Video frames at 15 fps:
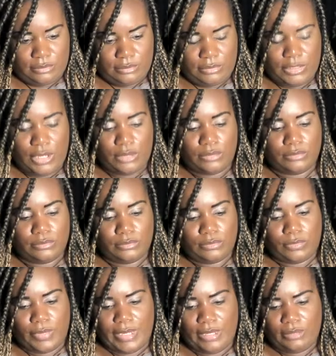No,
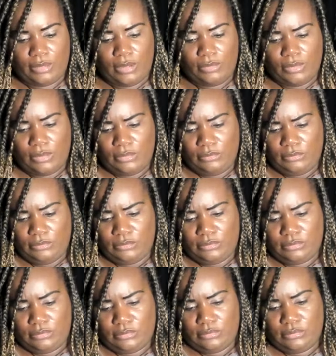wait, hold on.
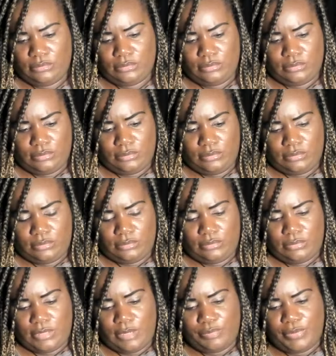
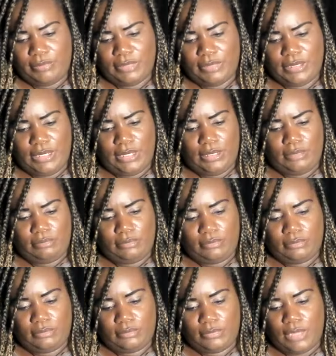I probably did.
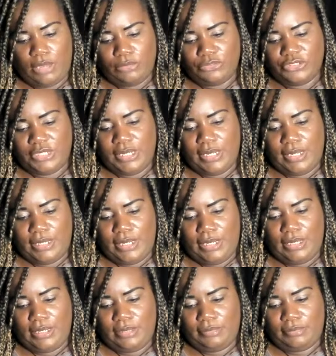Oh, shit, I
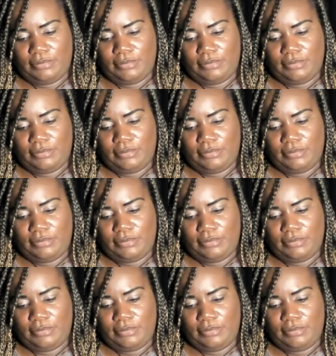did.